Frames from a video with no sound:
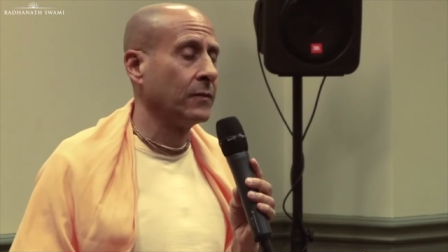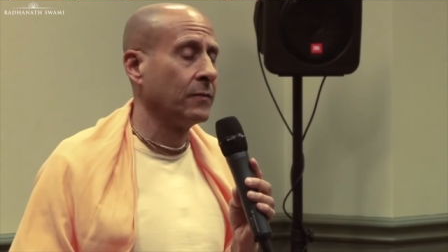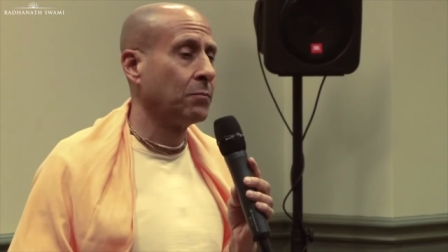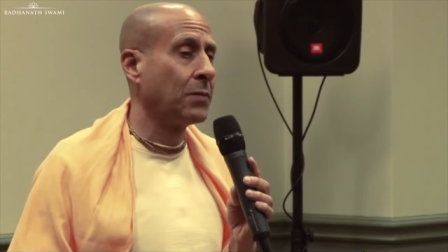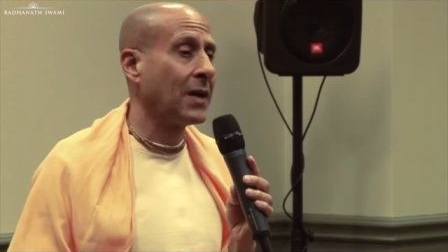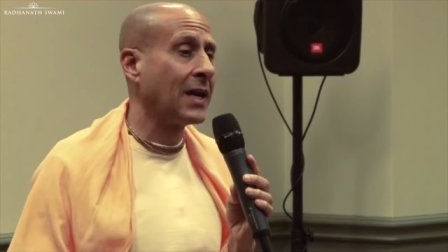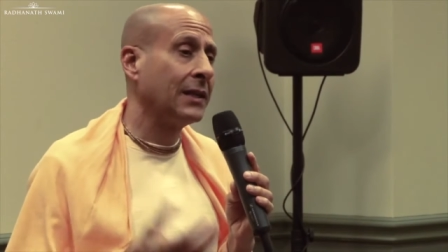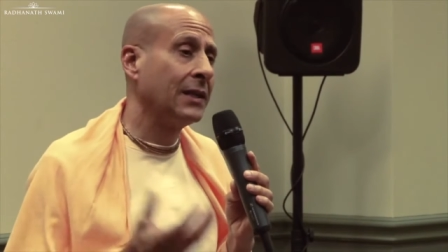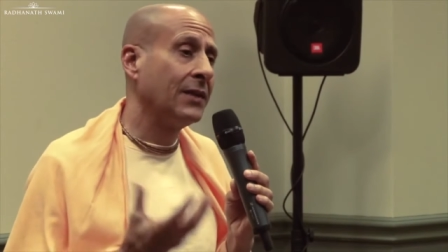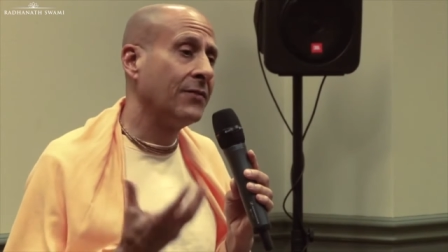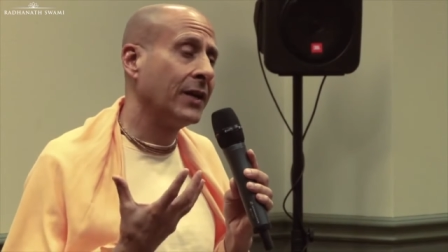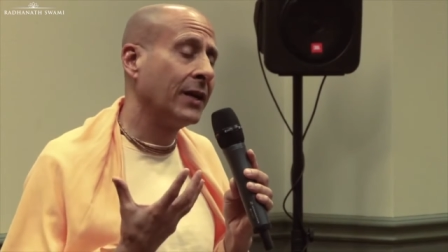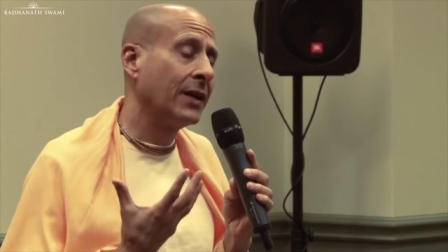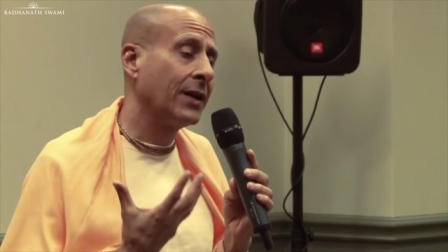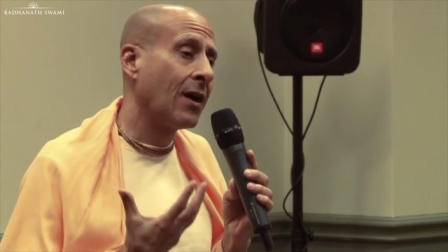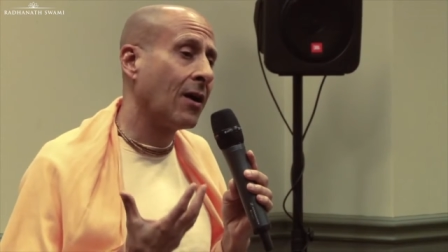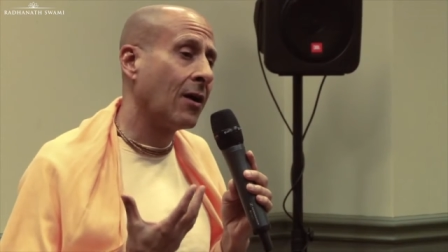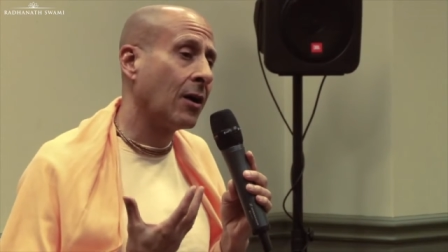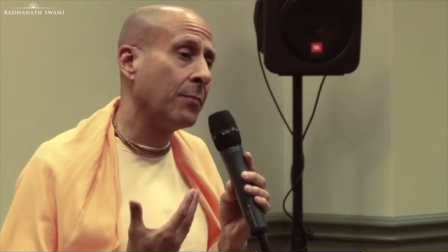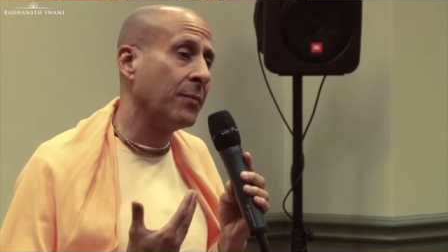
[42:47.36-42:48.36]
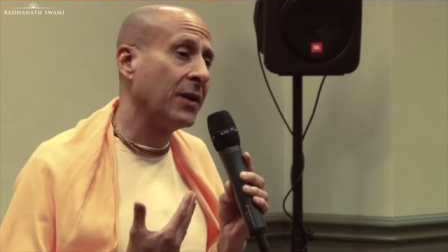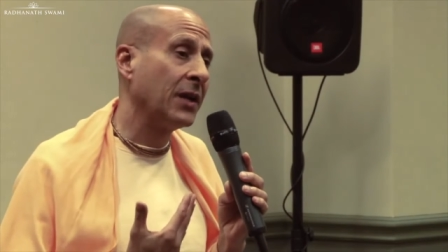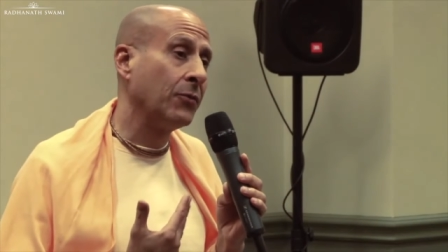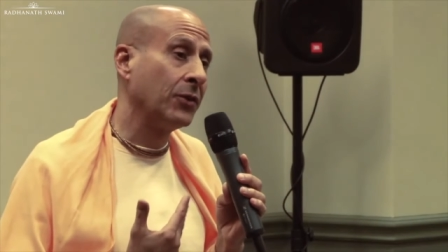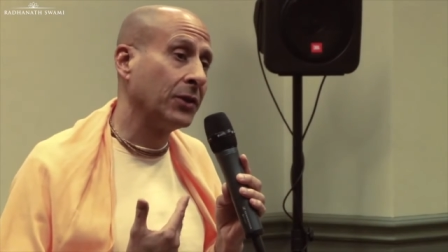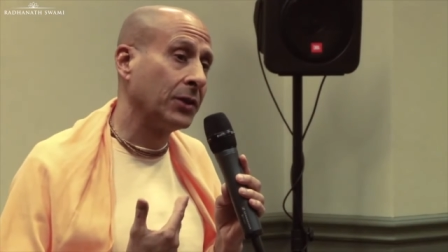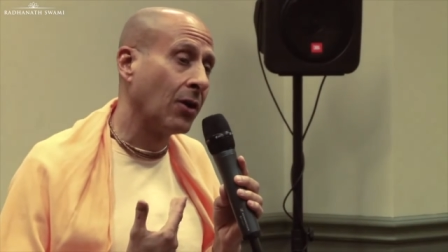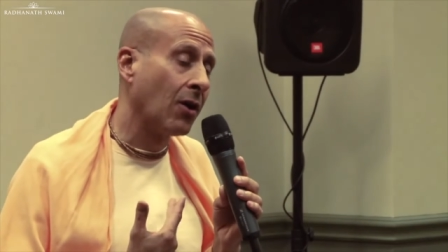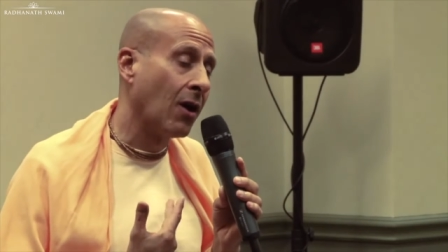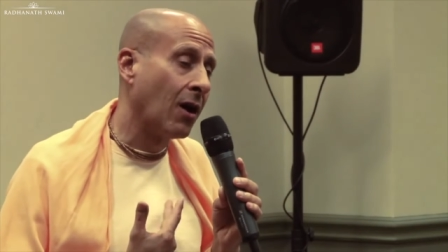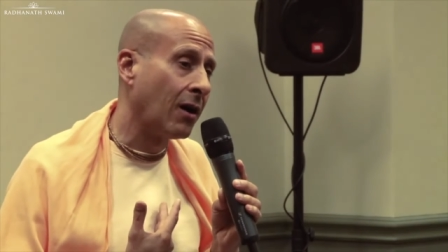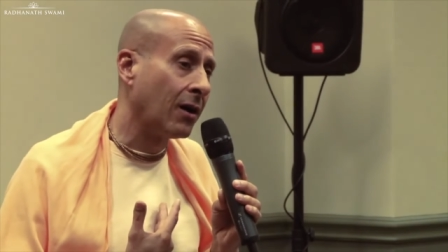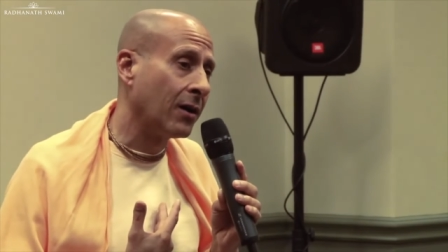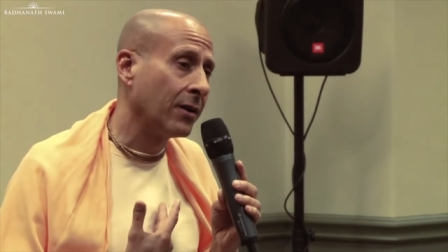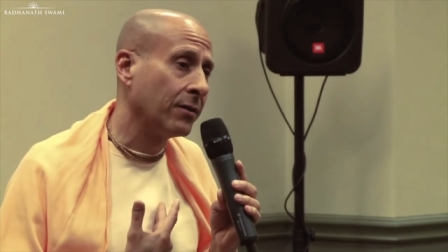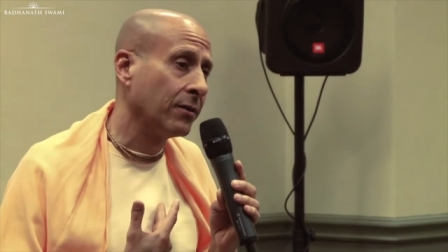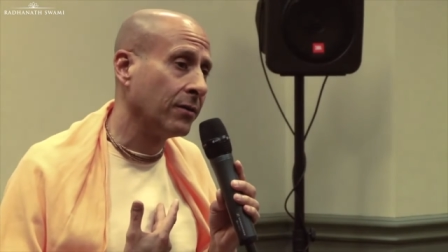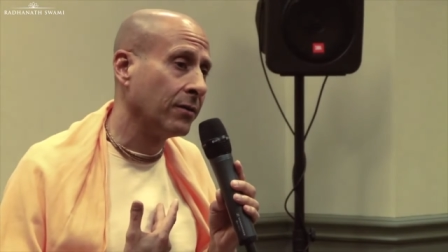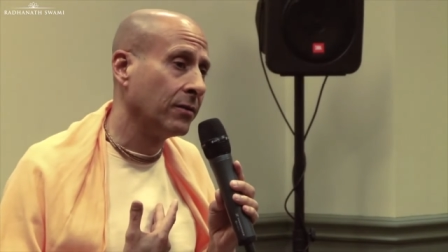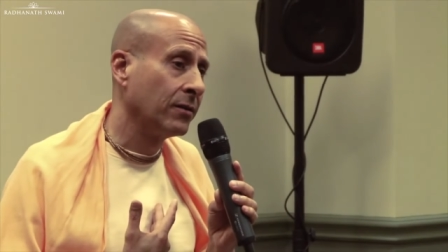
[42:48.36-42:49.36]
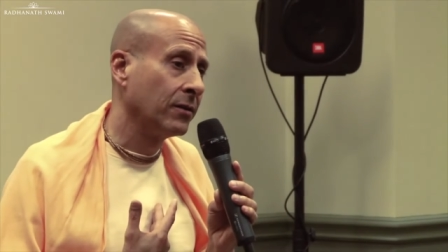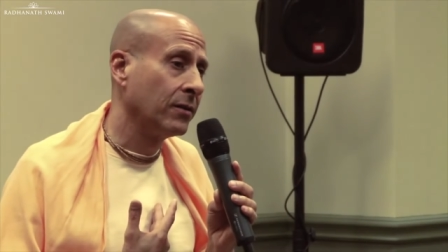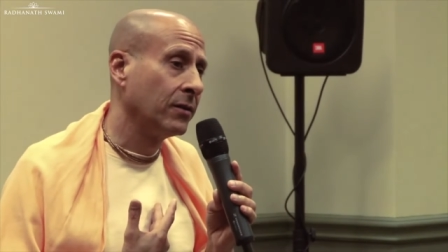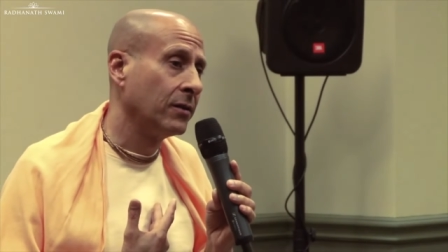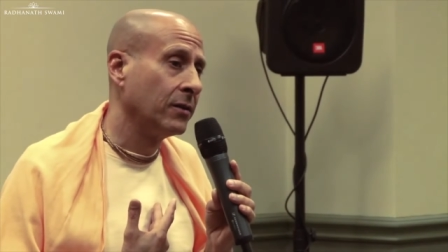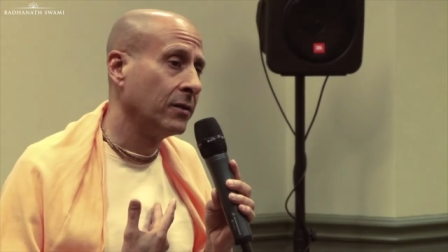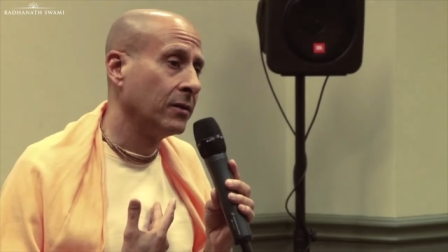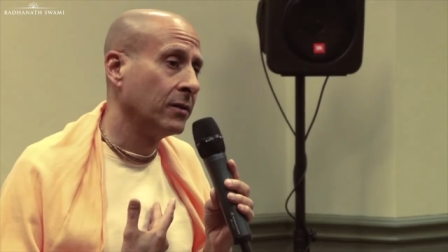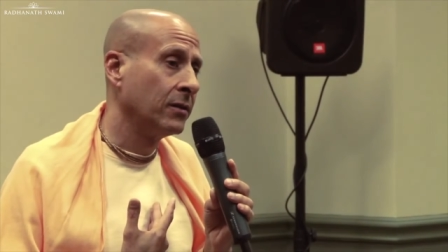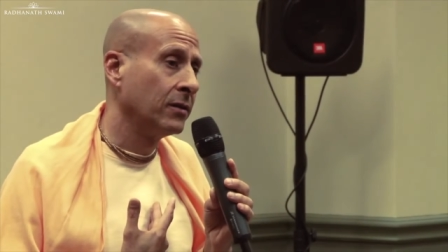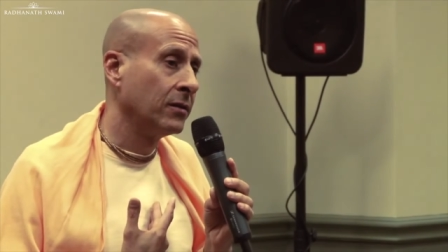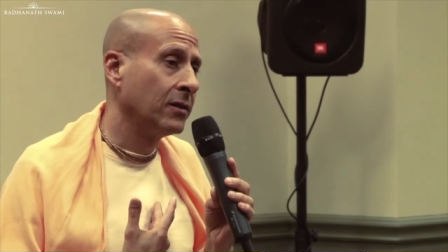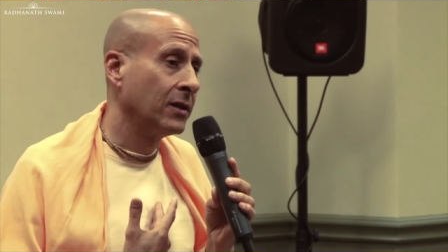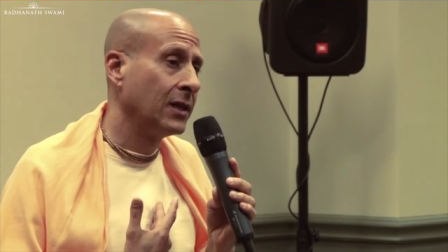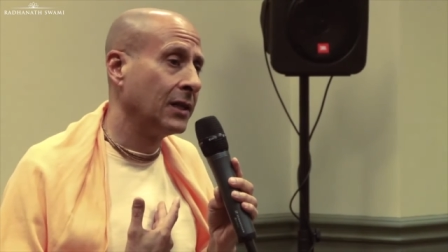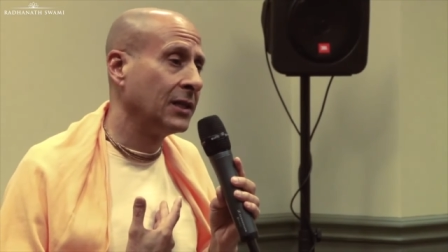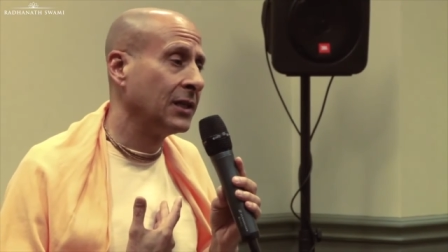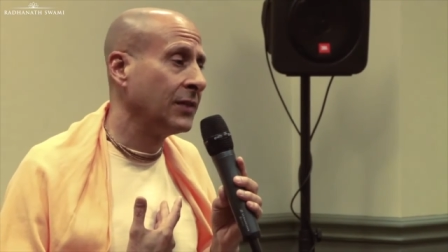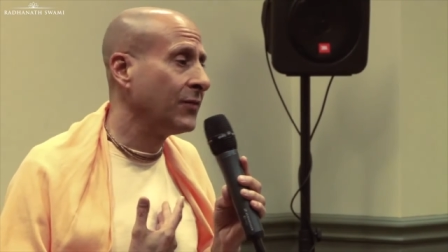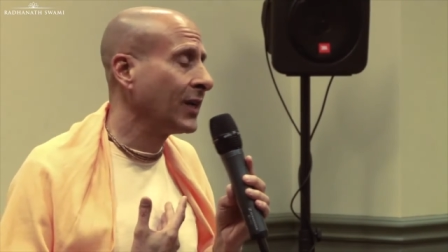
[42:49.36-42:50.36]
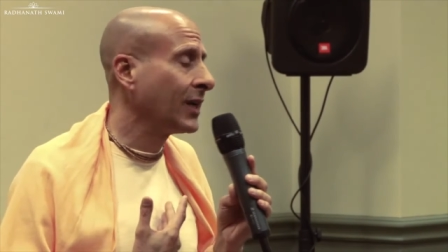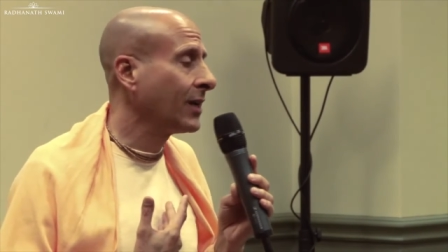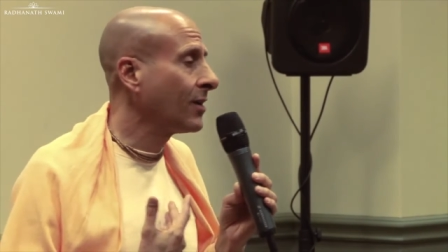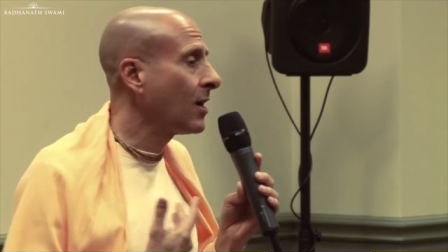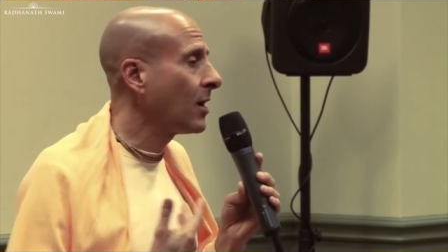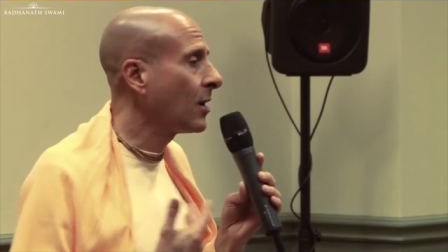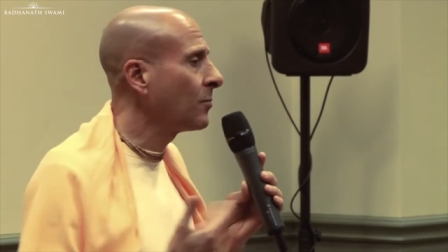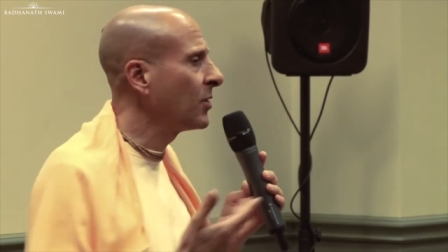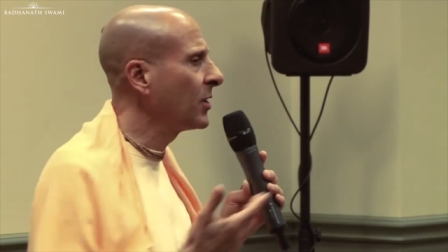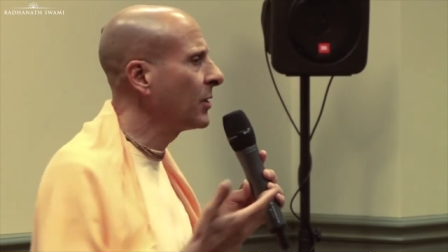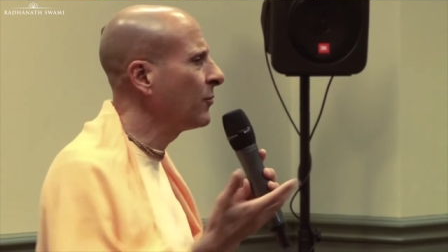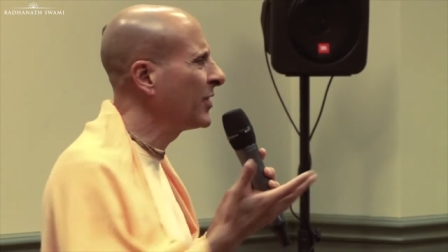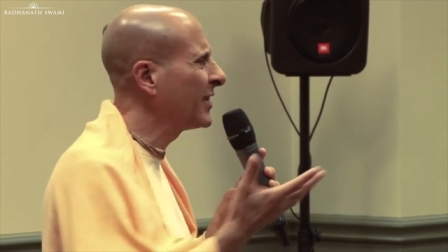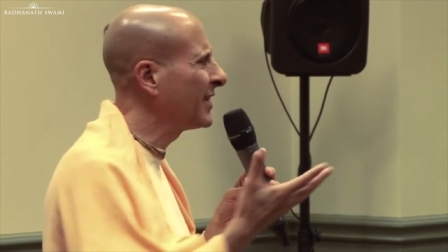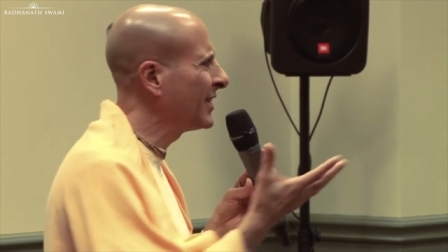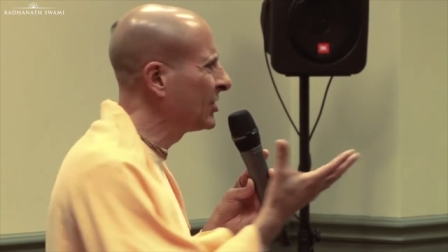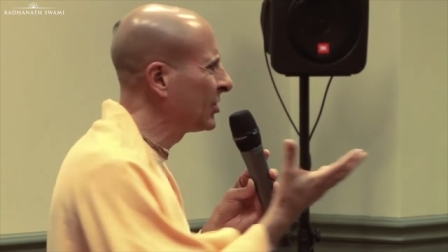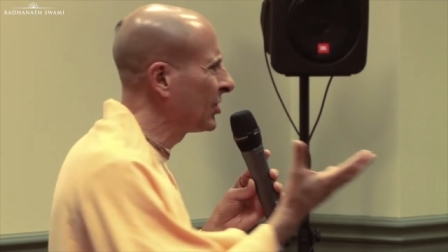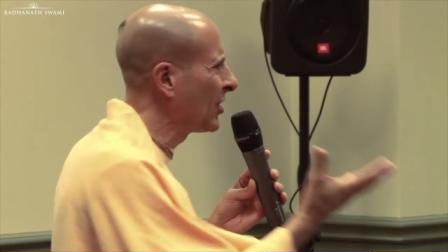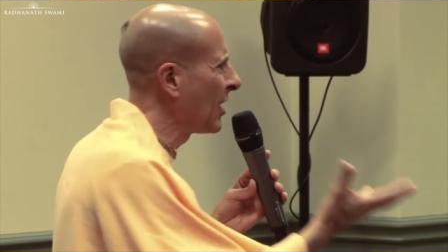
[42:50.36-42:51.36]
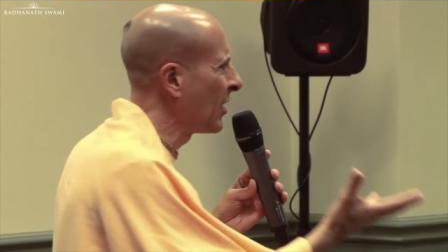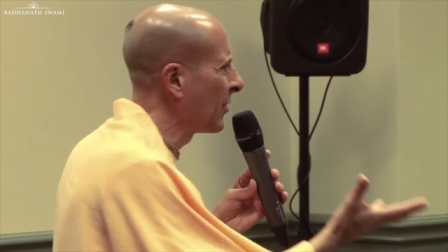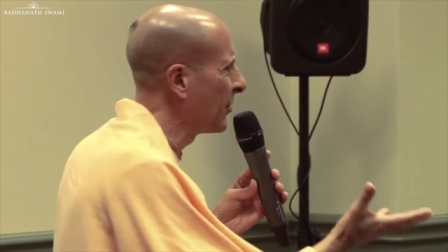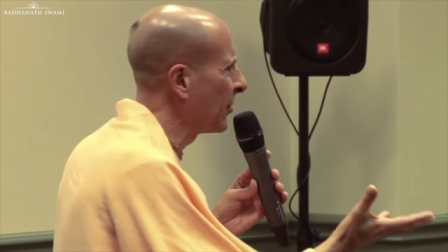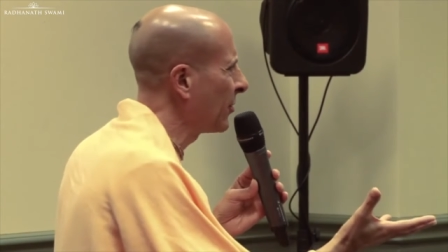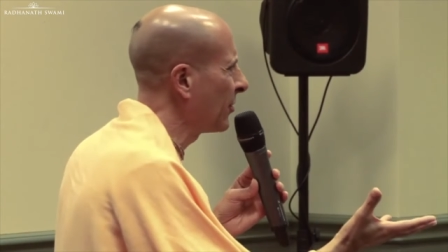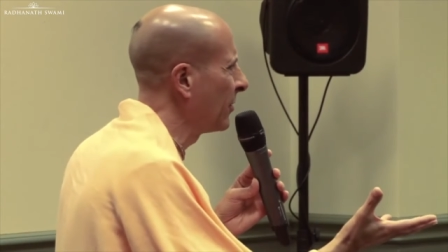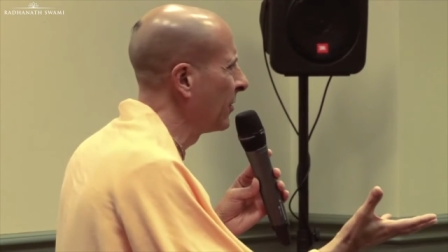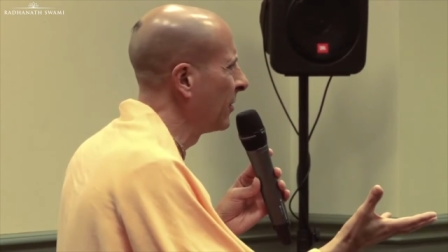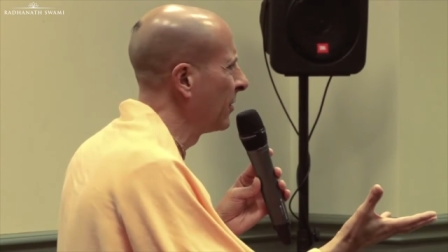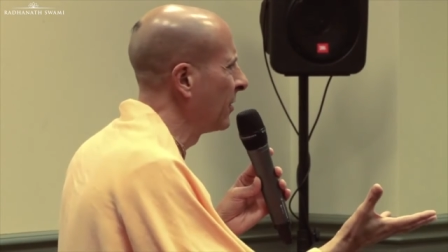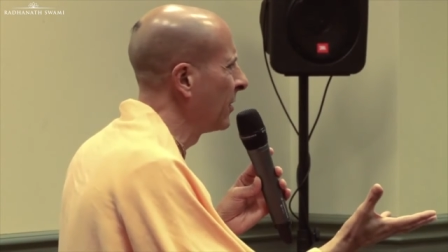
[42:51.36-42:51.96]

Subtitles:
by living in harmony with God and living in harmony with each other